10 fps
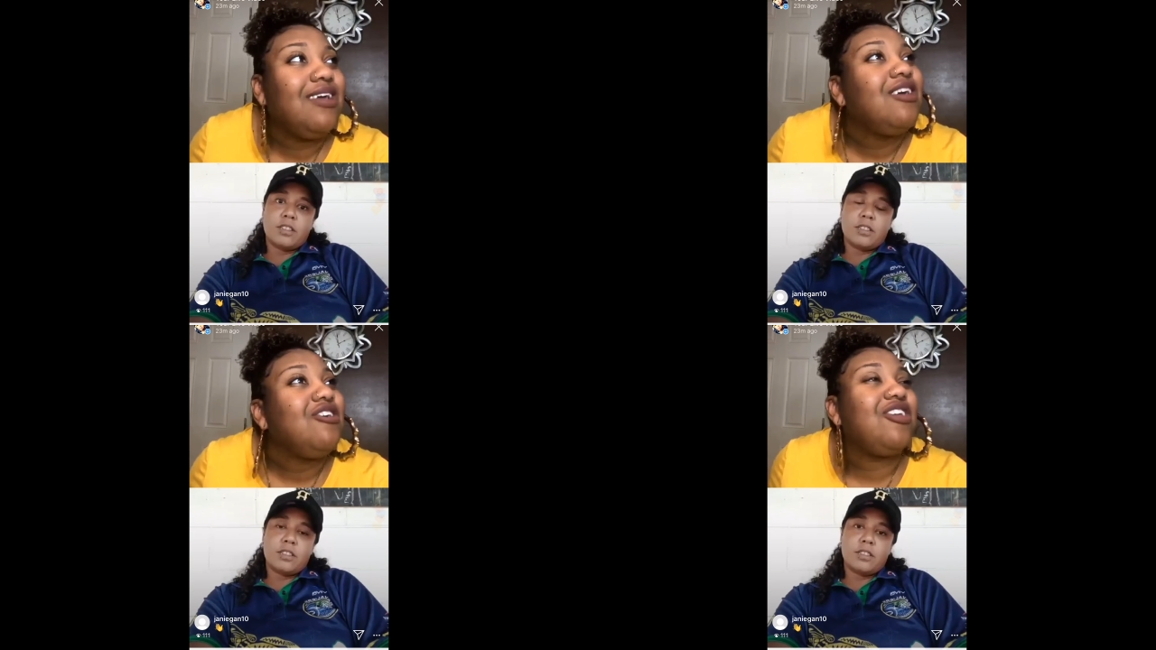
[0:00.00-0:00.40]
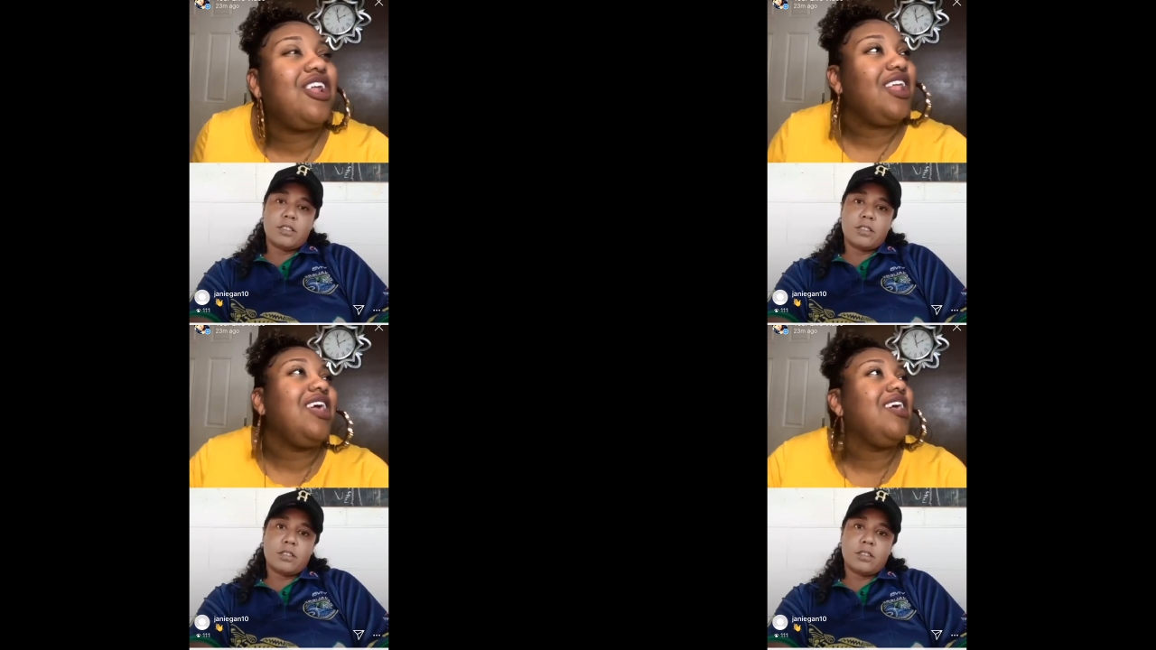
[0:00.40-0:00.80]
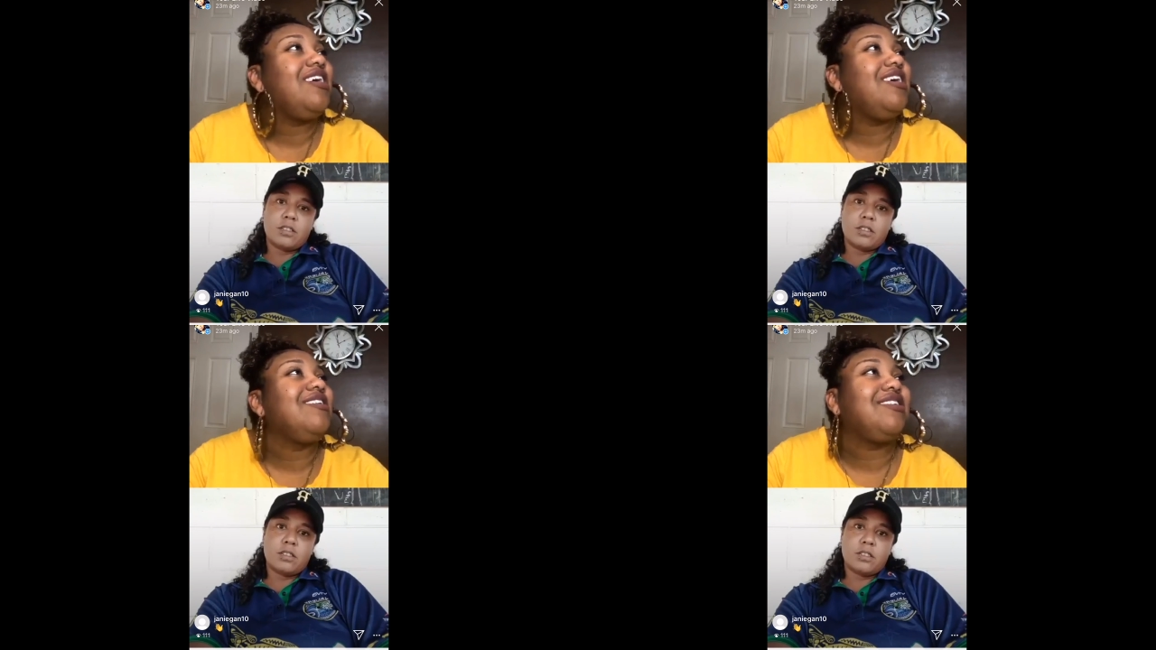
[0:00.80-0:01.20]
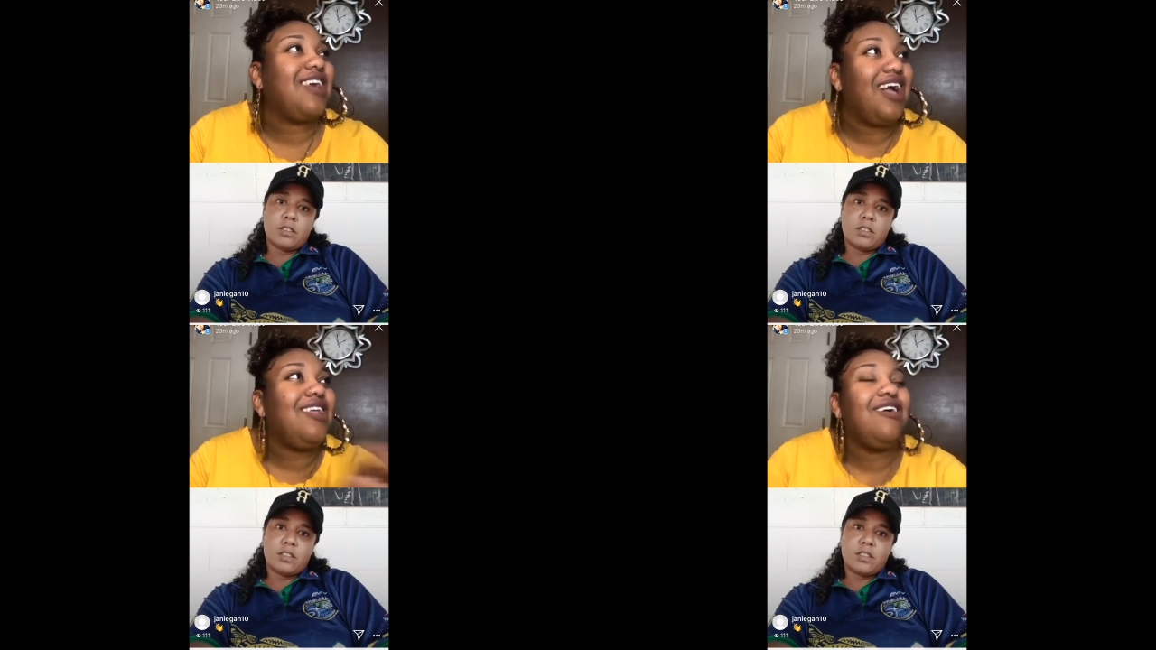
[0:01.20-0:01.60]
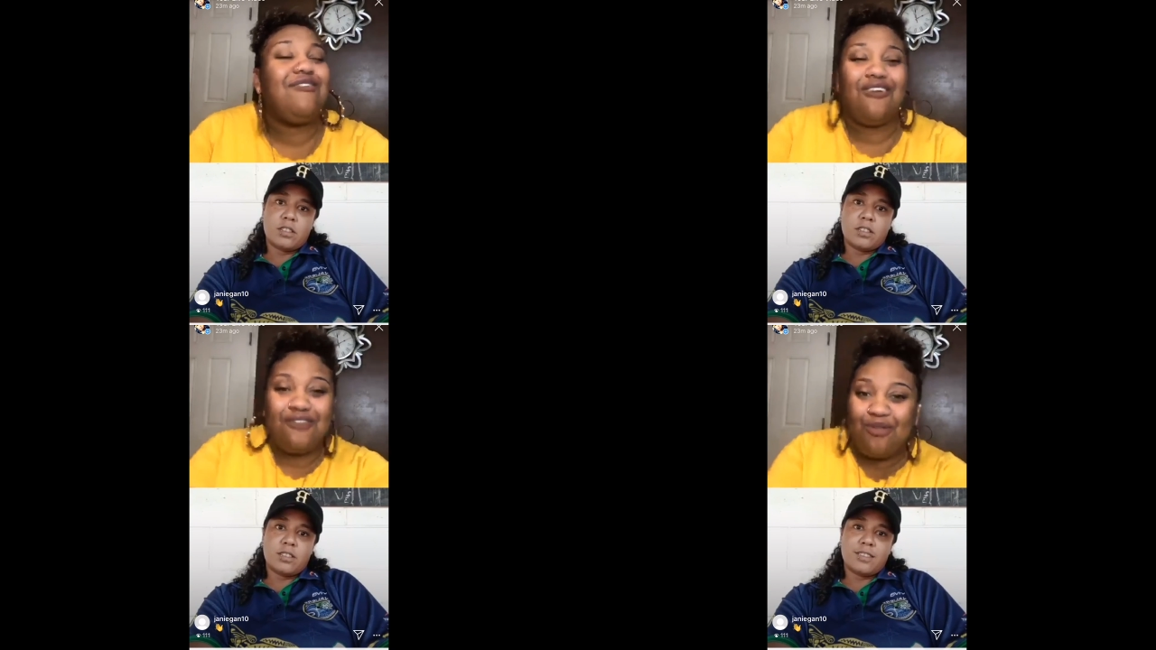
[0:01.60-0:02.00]
Speaker 1: should I like skydive off
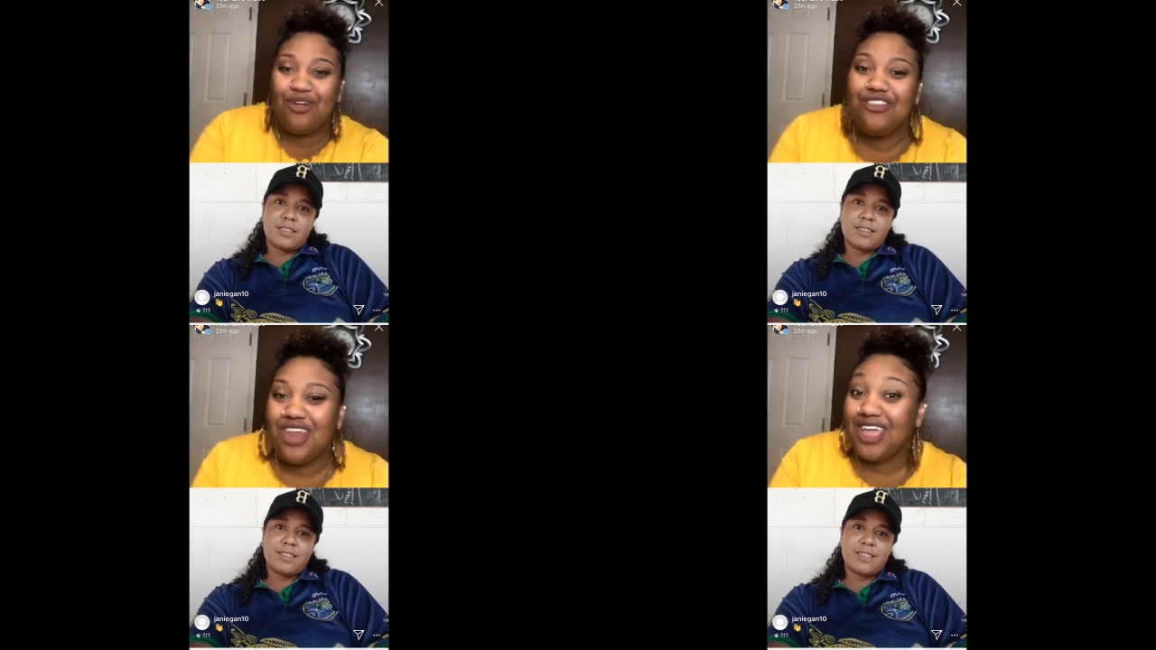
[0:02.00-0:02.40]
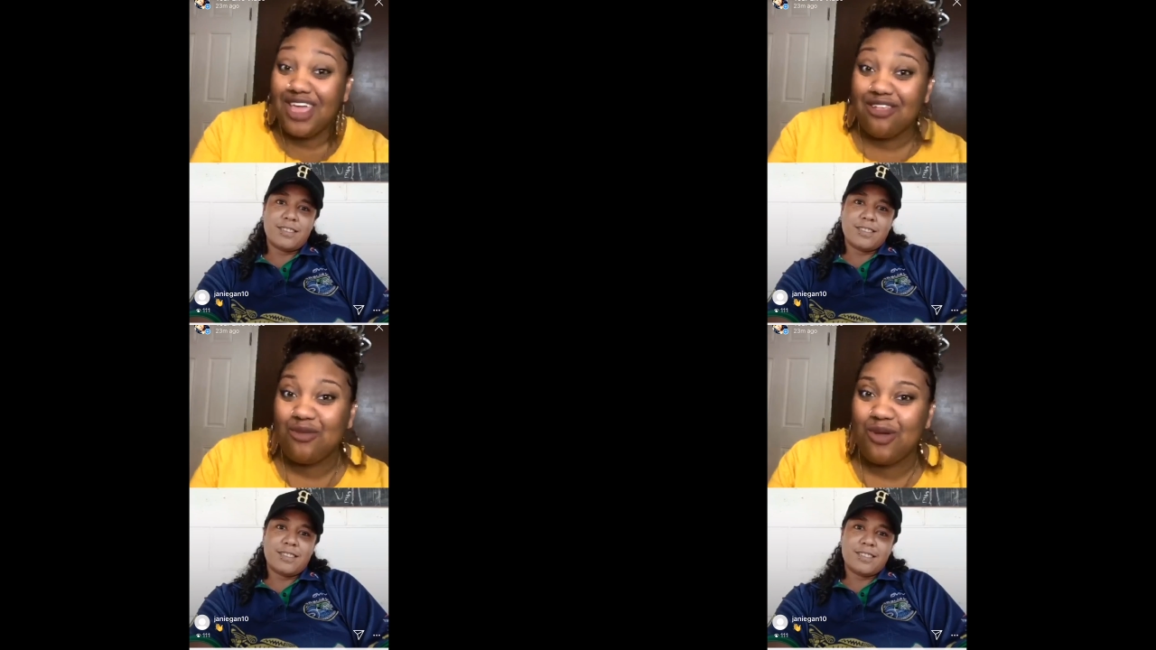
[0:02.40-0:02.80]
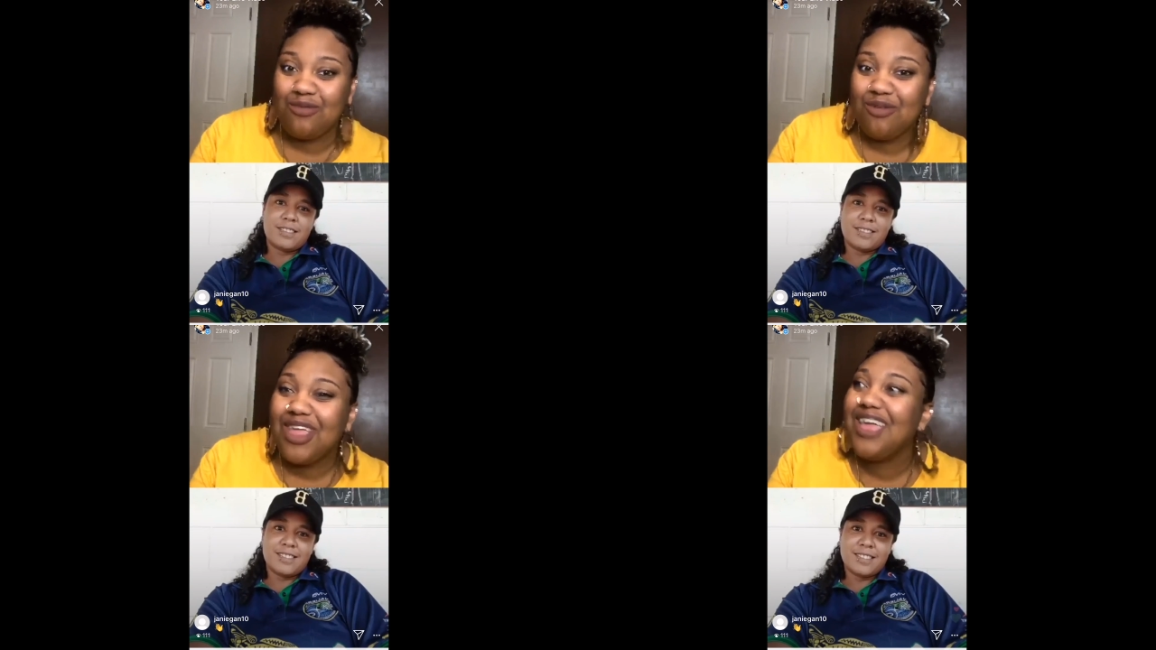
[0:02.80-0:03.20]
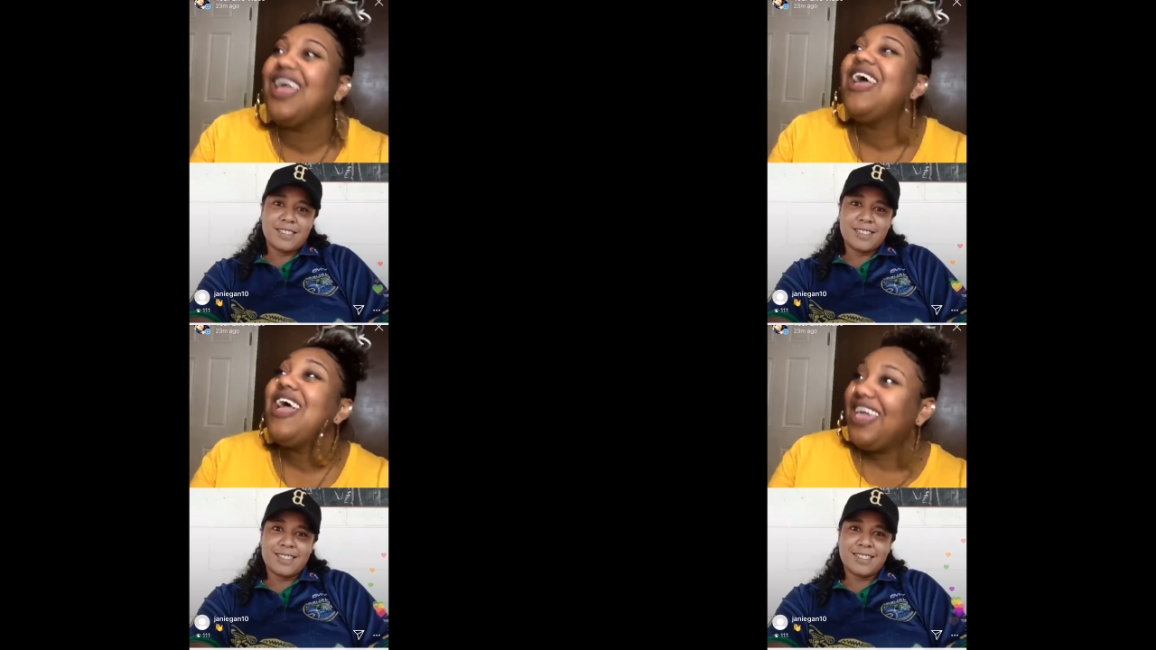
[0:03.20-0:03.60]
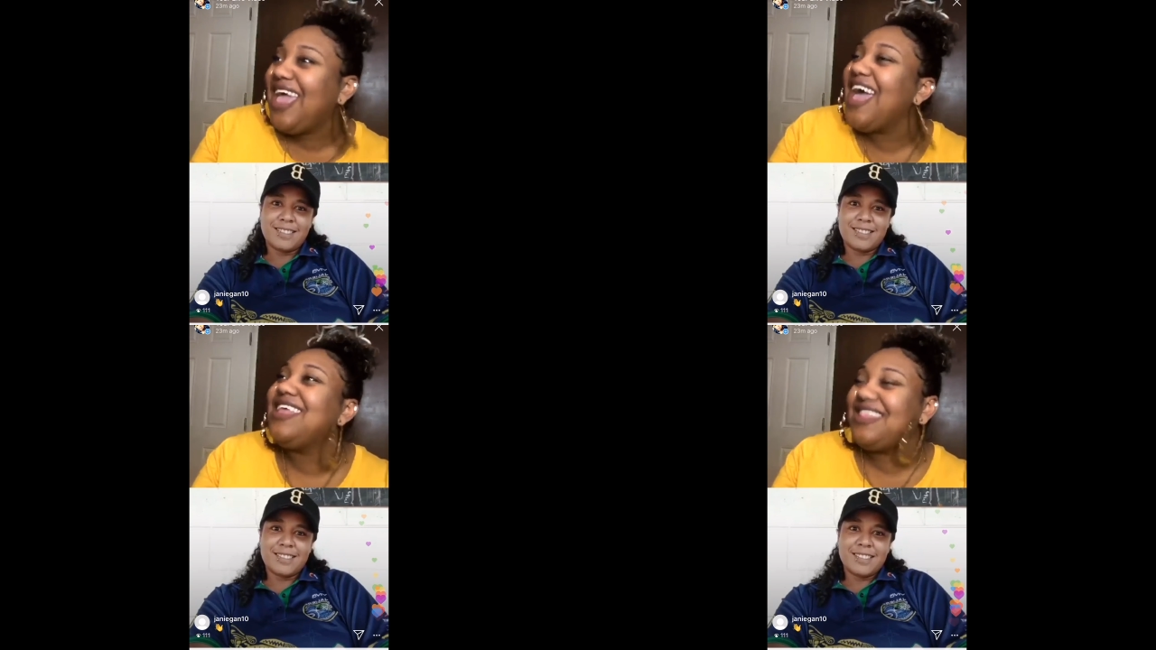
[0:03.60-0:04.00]
a bridge and I can't swim? She'll be like, yeah,
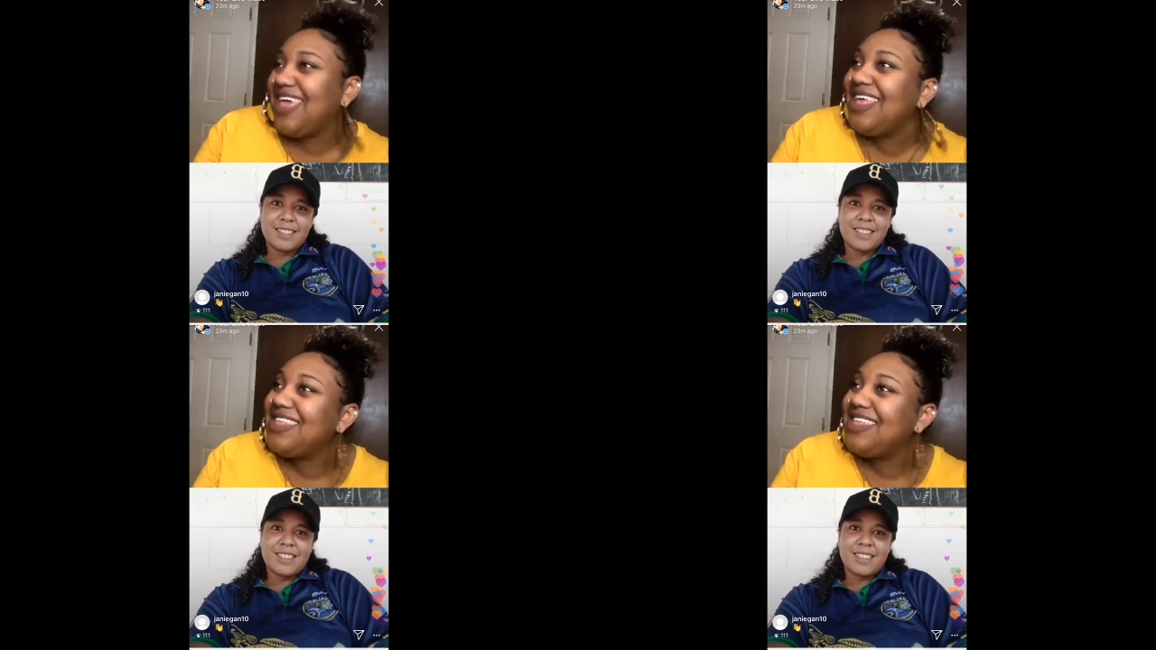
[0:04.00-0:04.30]
sis.